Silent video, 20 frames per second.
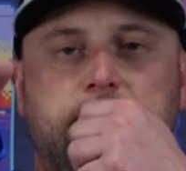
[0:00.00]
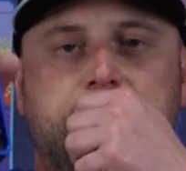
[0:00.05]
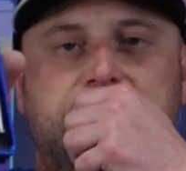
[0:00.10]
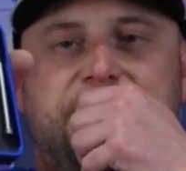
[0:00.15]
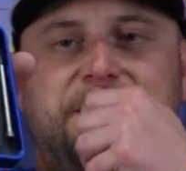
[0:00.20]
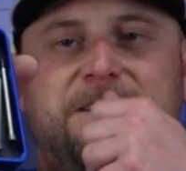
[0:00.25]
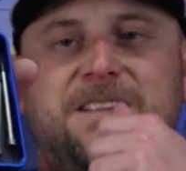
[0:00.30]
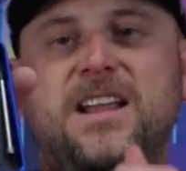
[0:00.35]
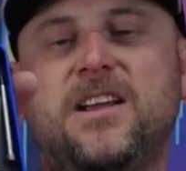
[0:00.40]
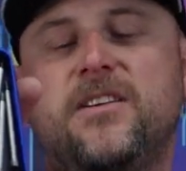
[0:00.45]

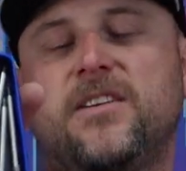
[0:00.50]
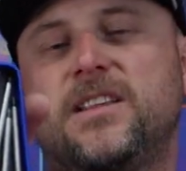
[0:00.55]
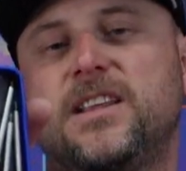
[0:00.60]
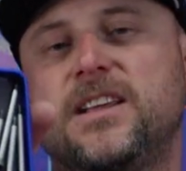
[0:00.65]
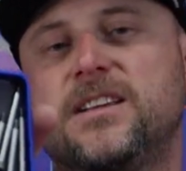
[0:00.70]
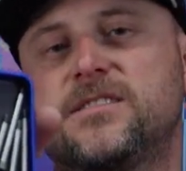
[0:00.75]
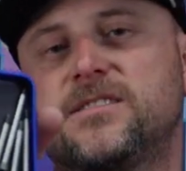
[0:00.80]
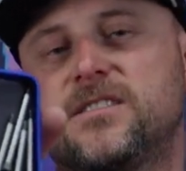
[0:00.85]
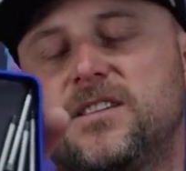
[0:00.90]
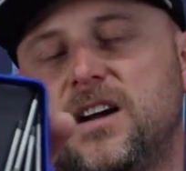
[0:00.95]
So there it
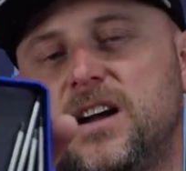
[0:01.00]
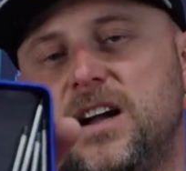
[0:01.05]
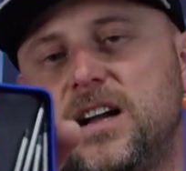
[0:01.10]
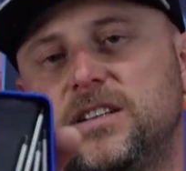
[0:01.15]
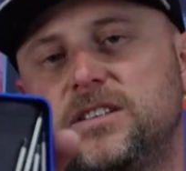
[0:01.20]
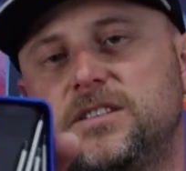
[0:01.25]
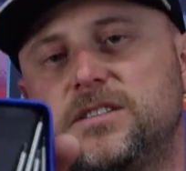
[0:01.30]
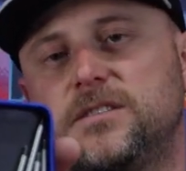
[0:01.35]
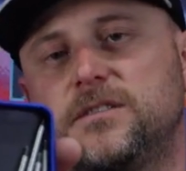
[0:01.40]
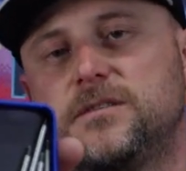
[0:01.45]
is,
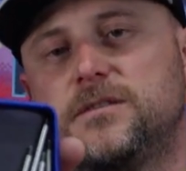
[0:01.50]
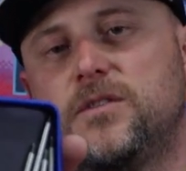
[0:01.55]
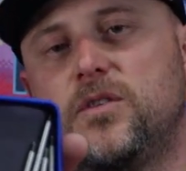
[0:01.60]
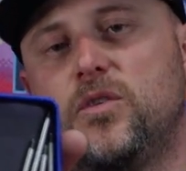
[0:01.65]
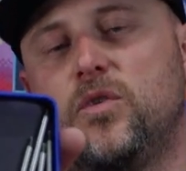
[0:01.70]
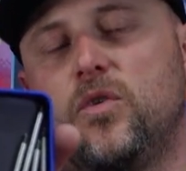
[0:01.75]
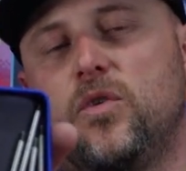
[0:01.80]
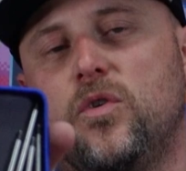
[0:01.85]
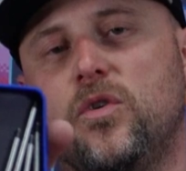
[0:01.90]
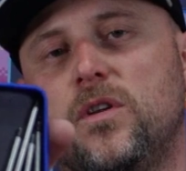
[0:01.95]
guys,
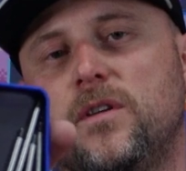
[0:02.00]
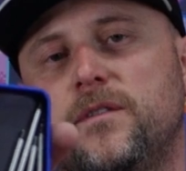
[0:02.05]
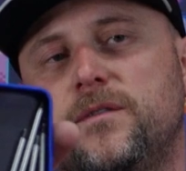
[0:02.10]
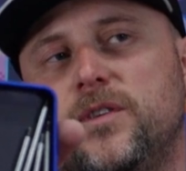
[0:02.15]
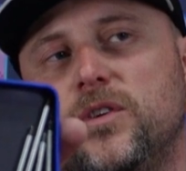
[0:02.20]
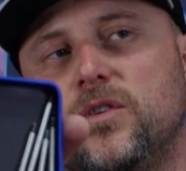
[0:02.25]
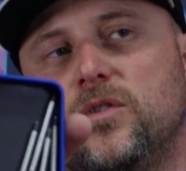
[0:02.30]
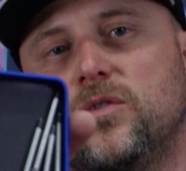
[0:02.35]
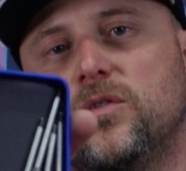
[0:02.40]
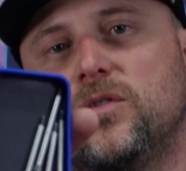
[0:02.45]
for all of
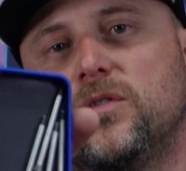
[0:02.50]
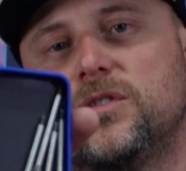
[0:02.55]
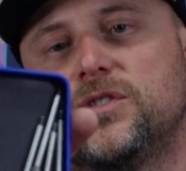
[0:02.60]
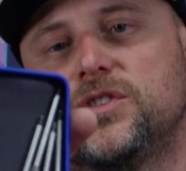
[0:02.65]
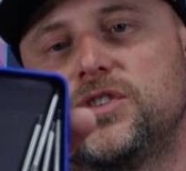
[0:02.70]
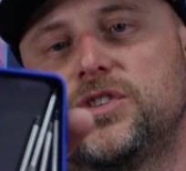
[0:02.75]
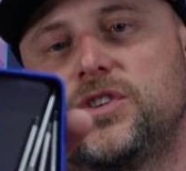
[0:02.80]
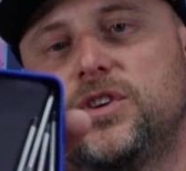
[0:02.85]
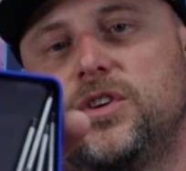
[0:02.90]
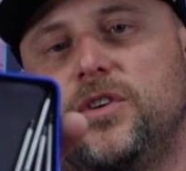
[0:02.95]
your
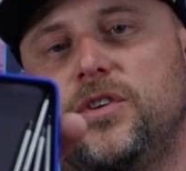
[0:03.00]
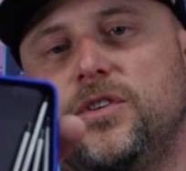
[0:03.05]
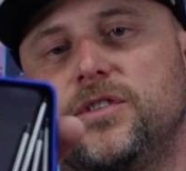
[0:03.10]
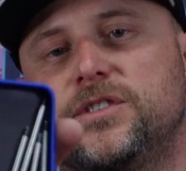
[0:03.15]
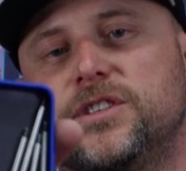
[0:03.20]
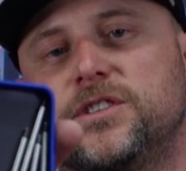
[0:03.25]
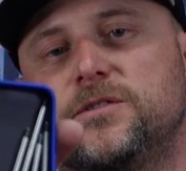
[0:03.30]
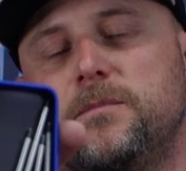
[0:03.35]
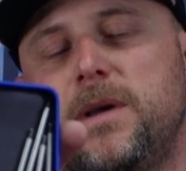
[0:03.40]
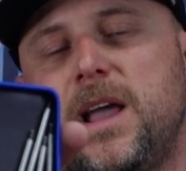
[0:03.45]

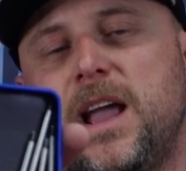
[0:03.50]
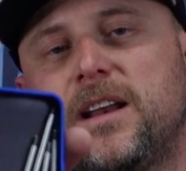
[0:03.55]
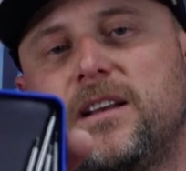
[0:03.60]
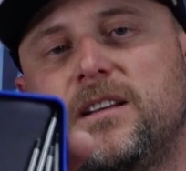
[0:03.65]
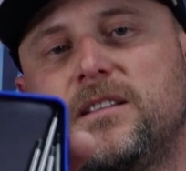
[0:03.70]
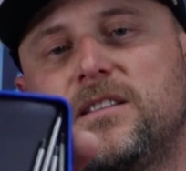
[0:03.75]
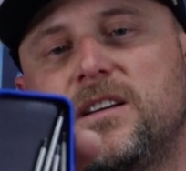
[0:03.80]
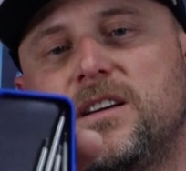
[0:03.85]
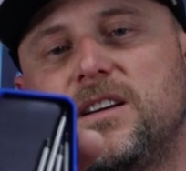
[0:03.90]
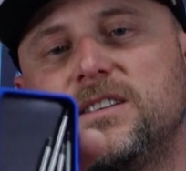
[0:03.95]
screws. It's
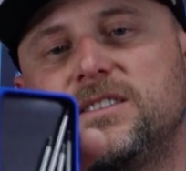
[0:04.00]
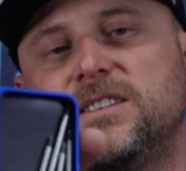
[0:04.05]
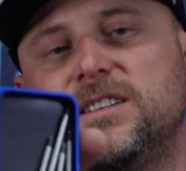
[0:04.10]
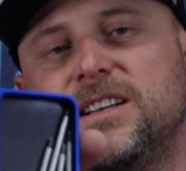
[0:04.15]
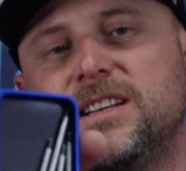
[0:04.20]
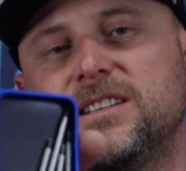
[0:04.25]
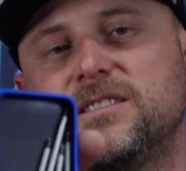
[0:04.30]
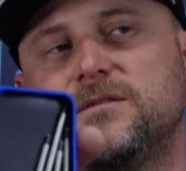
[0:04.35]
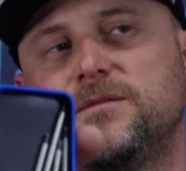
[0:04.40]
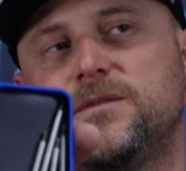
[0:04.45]
magnetized, it
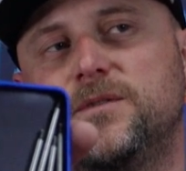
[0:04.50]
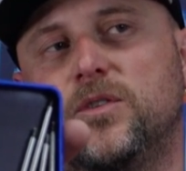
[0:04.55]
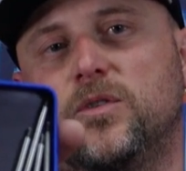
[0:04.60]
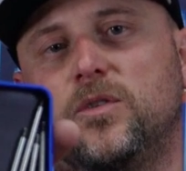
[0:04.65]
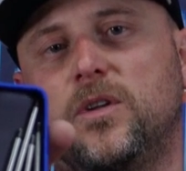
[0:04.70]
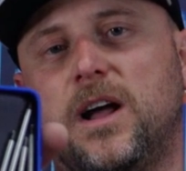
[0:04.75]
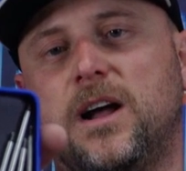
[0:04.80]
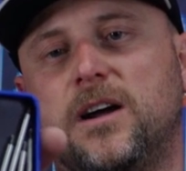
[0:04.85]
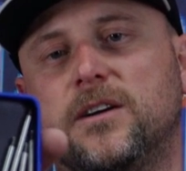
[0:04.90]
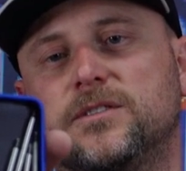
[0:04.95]
doesn't
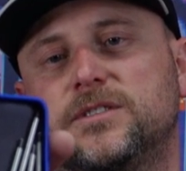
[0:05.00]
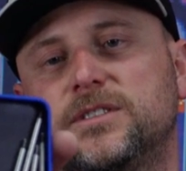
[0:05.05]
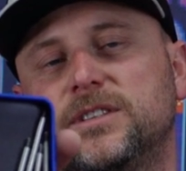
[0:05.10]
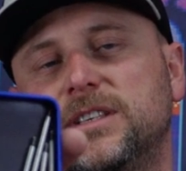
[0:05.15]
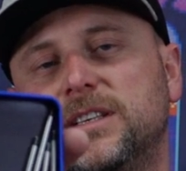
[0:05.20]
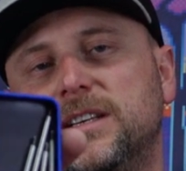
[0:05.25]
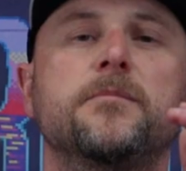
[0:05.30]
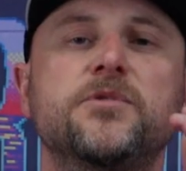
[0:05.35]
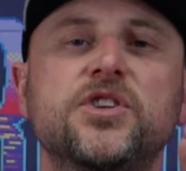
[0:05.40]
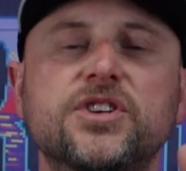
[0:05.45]
fall out.
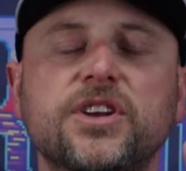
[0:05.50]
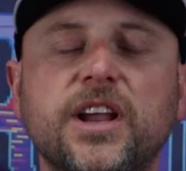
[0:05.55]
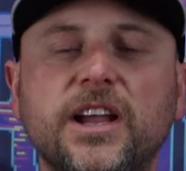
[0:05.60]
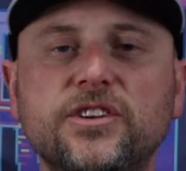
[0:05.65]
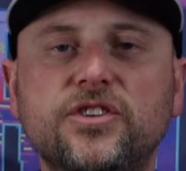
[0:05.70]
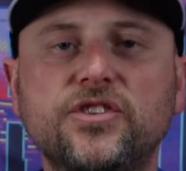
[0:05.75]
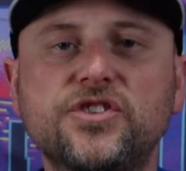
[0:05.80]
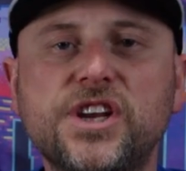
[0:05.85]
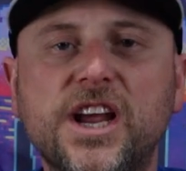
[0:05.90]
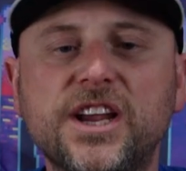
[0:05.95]
I'm just going
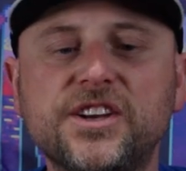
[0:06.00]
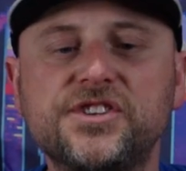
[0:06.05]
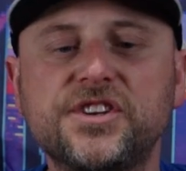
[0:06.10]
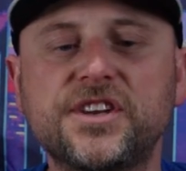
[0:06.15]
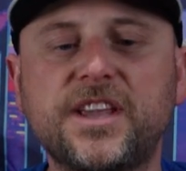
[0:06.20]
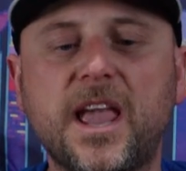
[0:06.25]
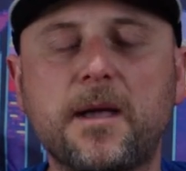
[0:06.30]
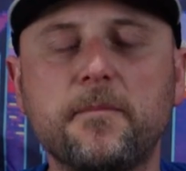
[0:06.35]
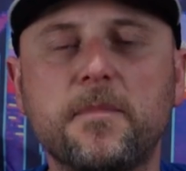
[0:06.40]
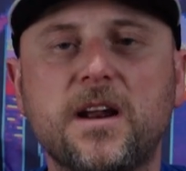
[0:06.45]
to change
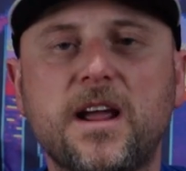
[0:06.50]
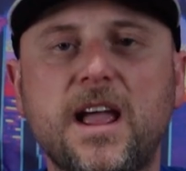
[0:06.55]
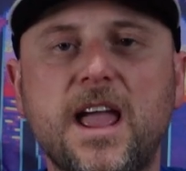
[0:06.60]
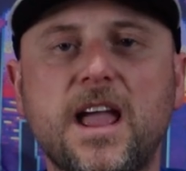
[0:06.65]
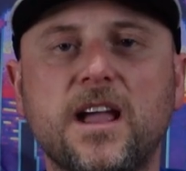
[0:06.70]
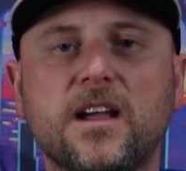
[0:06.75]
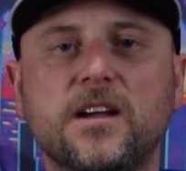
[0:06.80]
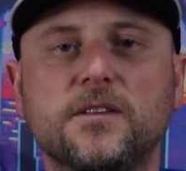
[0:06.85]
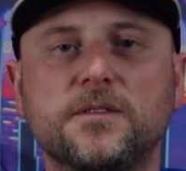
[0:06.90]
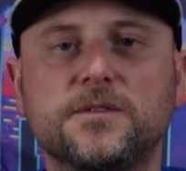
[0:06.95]
the camera
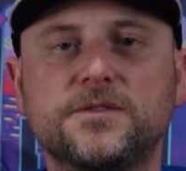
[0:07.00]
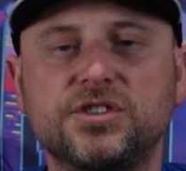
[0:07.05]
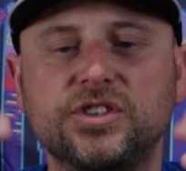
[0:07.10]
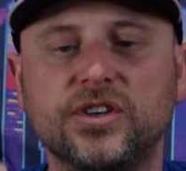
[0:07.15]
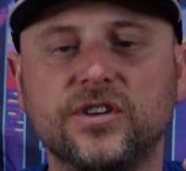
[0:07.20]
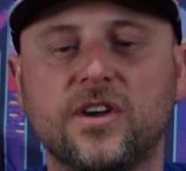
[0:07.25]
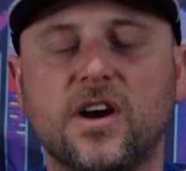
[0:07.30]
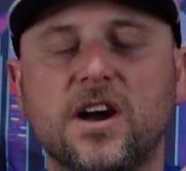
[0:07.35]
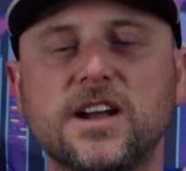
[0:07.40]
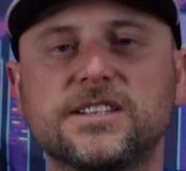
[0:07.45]
angle so
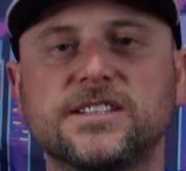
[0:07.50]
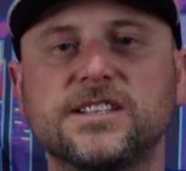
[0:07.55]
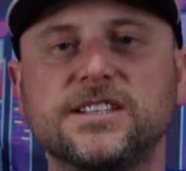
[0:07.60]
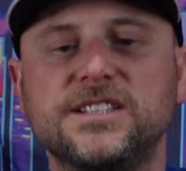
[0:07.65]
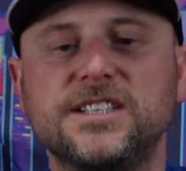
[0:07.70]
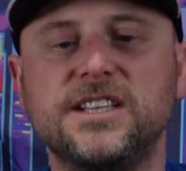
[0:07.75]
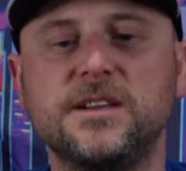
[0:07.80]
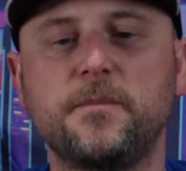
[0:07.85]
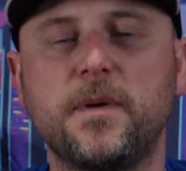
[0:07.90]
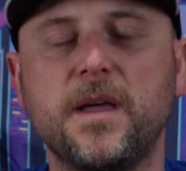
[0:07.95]
you guys can
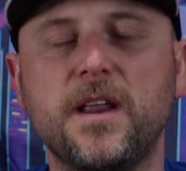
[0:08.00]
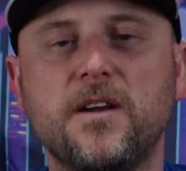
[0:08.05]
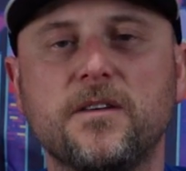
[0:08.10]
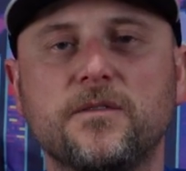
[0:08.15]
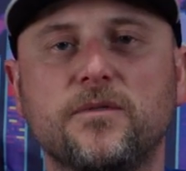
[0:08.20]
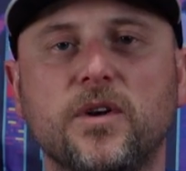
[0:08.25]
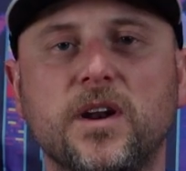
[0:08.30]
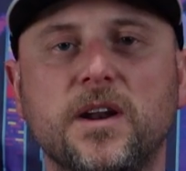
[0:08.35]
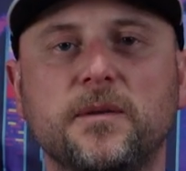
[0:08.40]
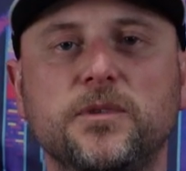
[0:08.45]
see better
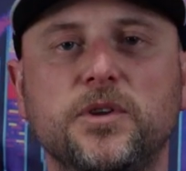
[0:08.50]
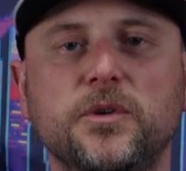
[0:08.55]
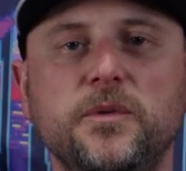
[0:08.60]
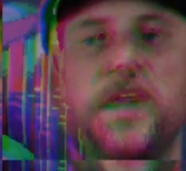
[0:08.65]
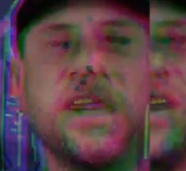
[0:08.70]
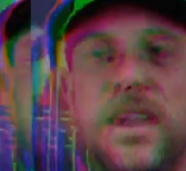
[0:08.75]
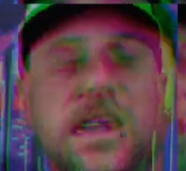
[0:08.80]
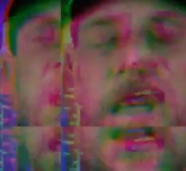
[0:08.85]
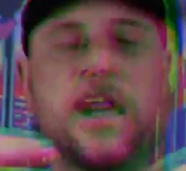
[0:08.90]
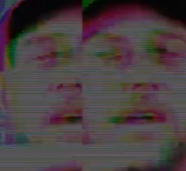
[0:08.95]
of what I'm
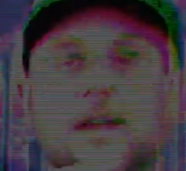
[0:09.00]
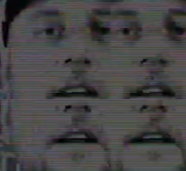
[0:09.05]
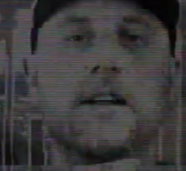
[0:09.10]
doing here.